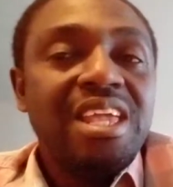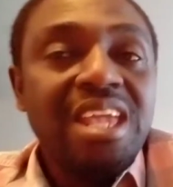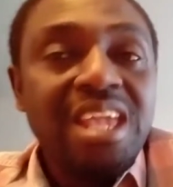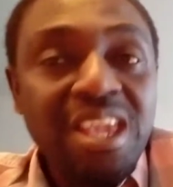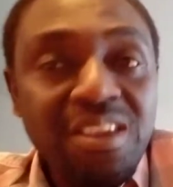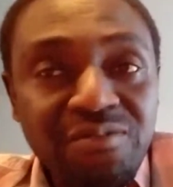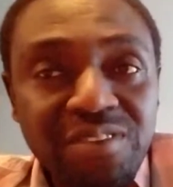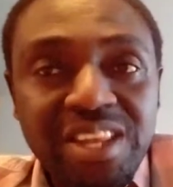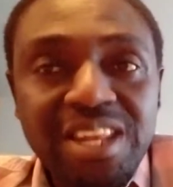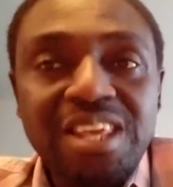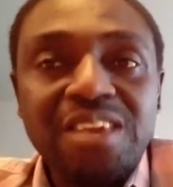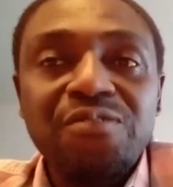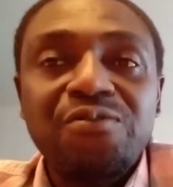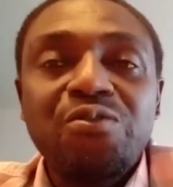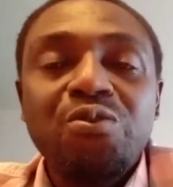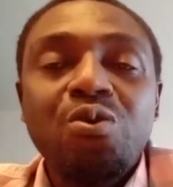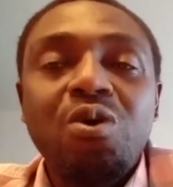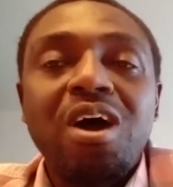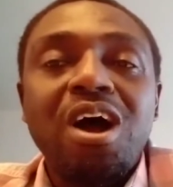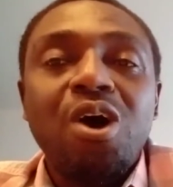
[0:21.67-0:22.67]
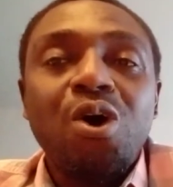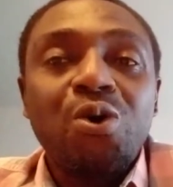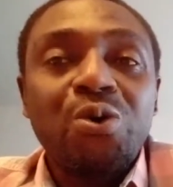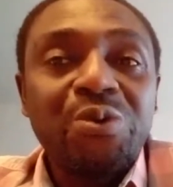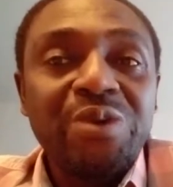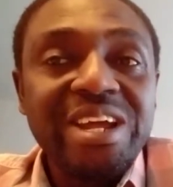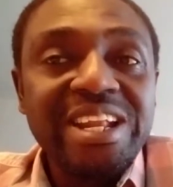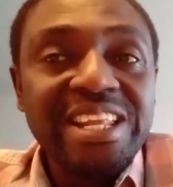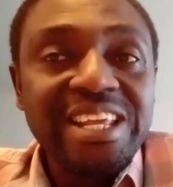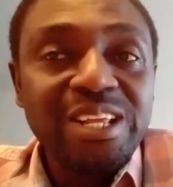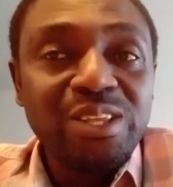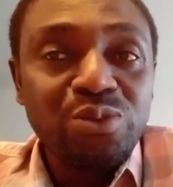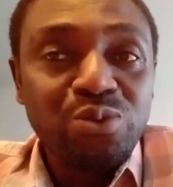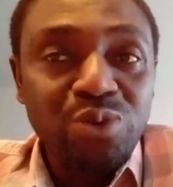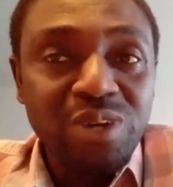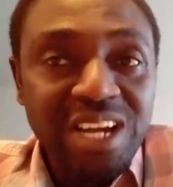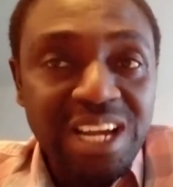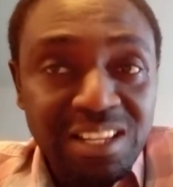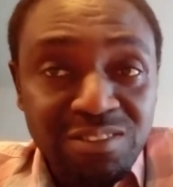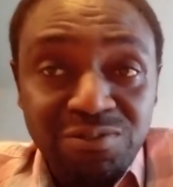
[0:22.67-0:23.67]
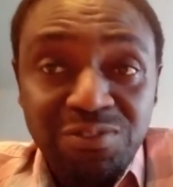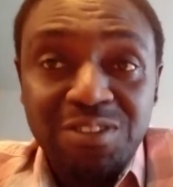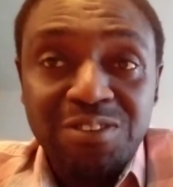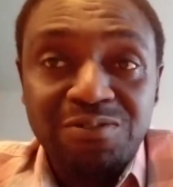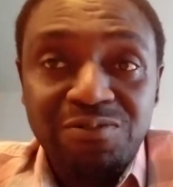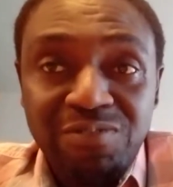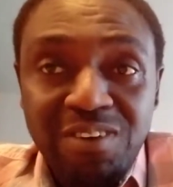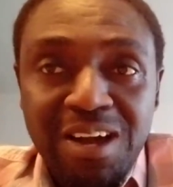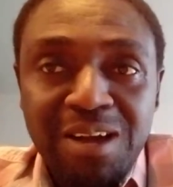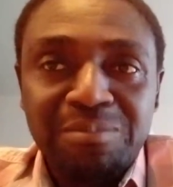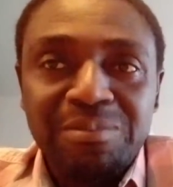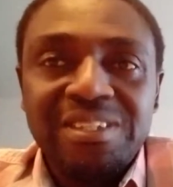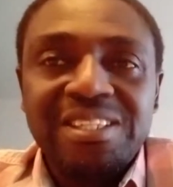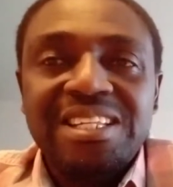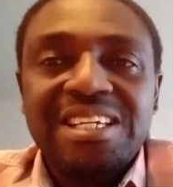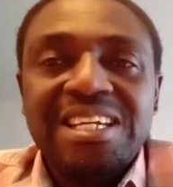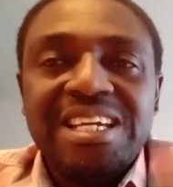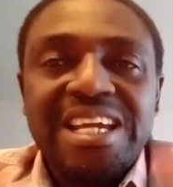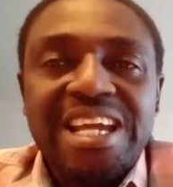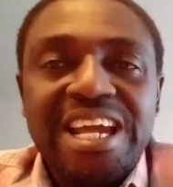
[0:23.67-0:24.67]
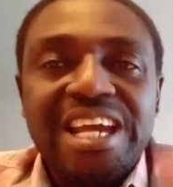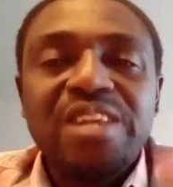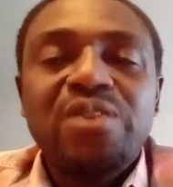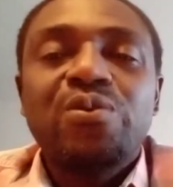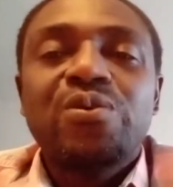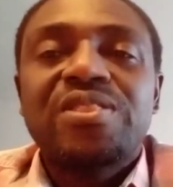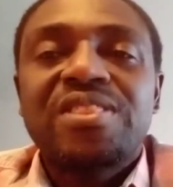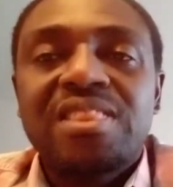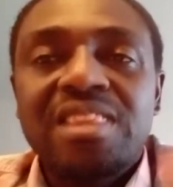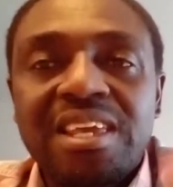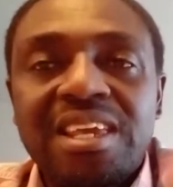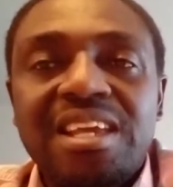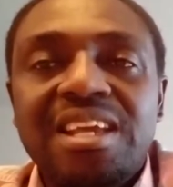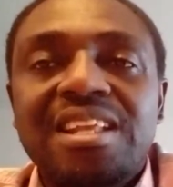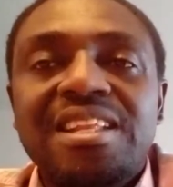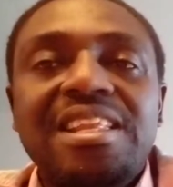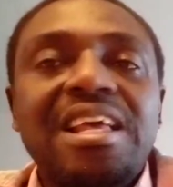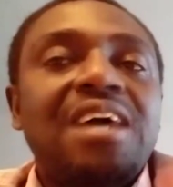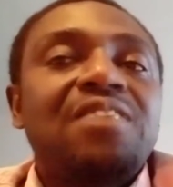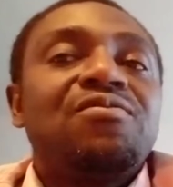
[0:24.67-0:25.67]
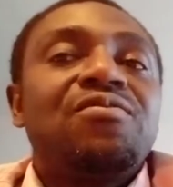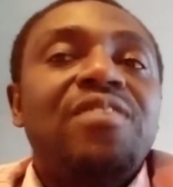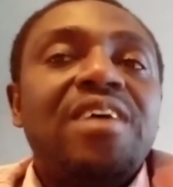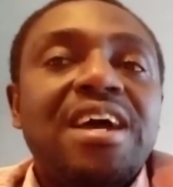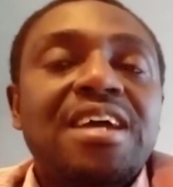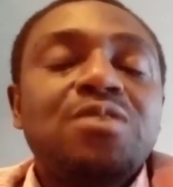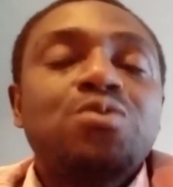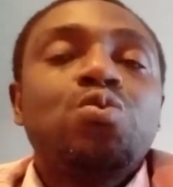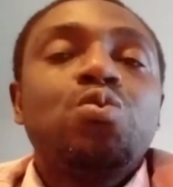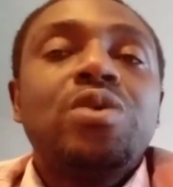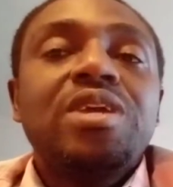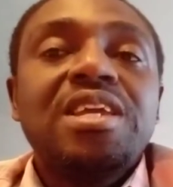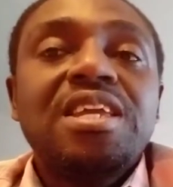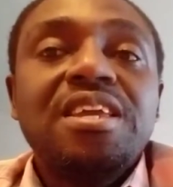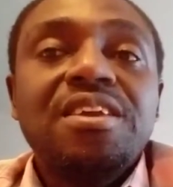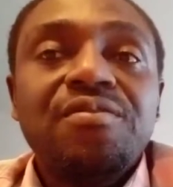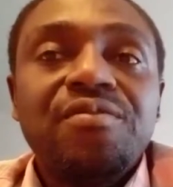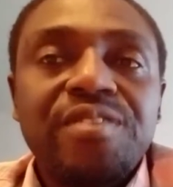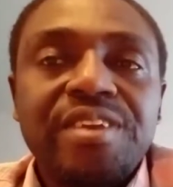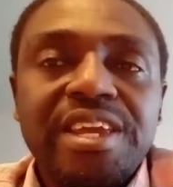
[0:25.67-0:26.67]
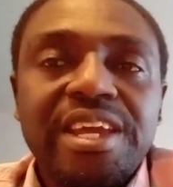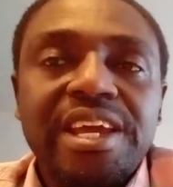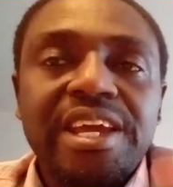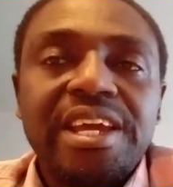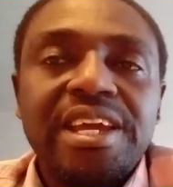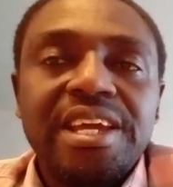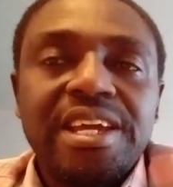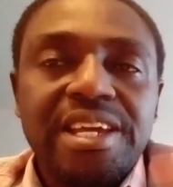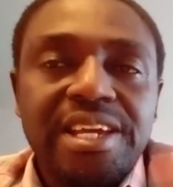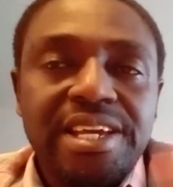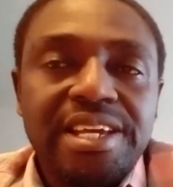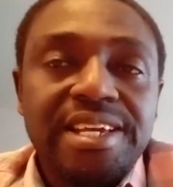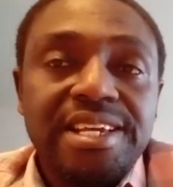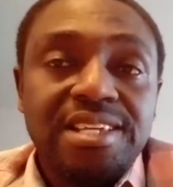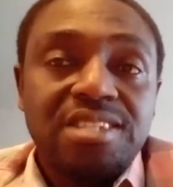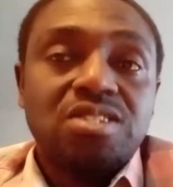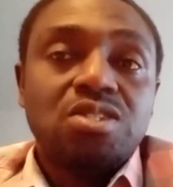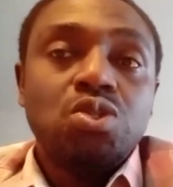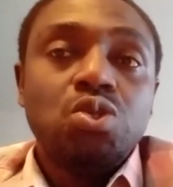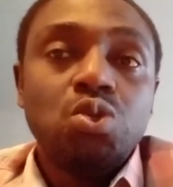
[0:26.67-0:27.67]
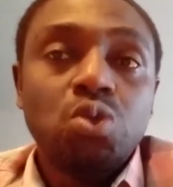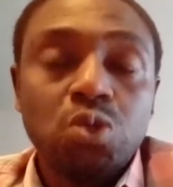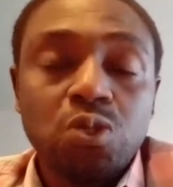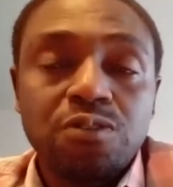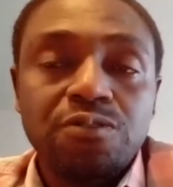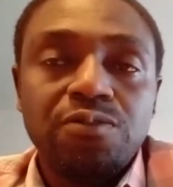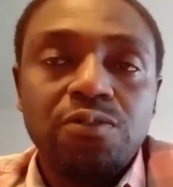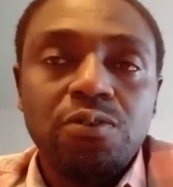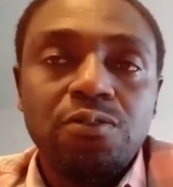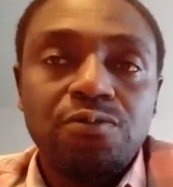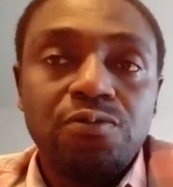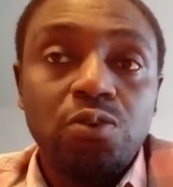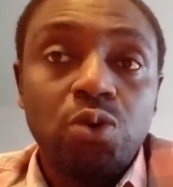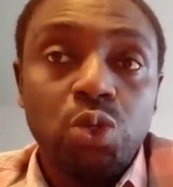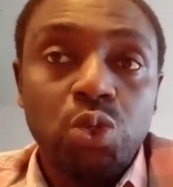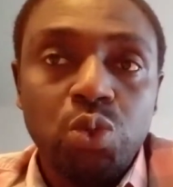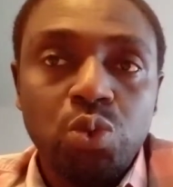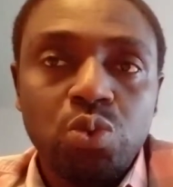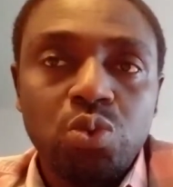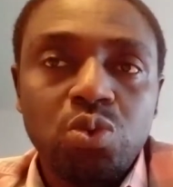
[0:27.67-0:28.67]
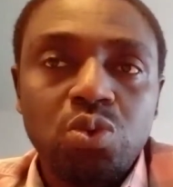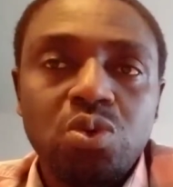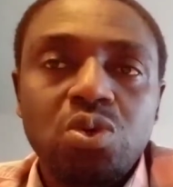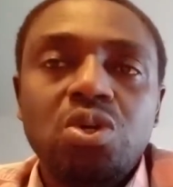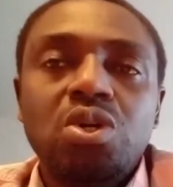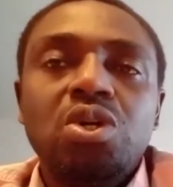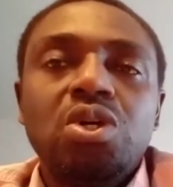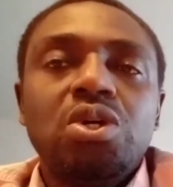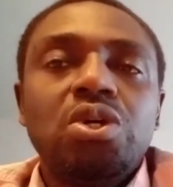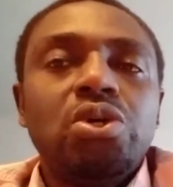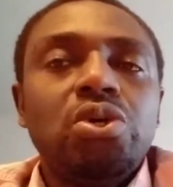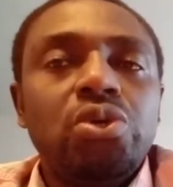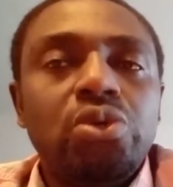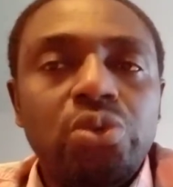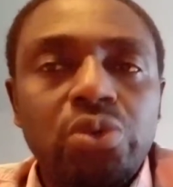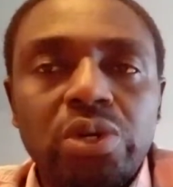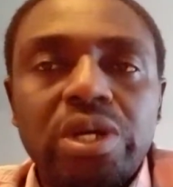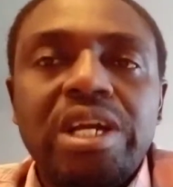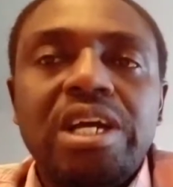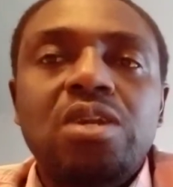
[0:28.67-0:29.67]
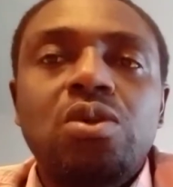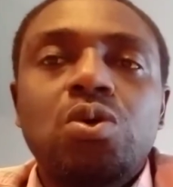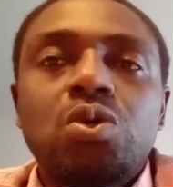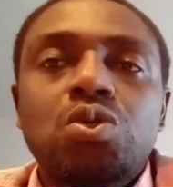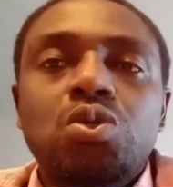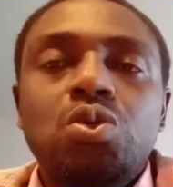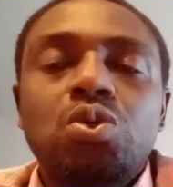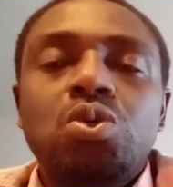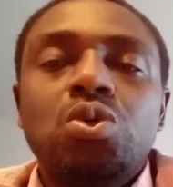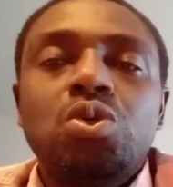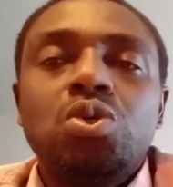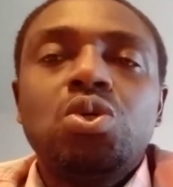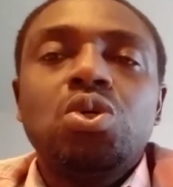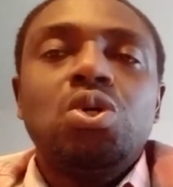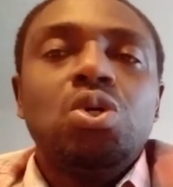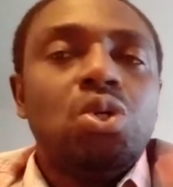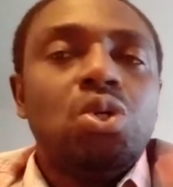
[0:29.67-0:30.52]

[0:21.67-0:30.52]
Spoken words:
Even if you are already into catfish farming and you think the advice we give here is useful for you, you can also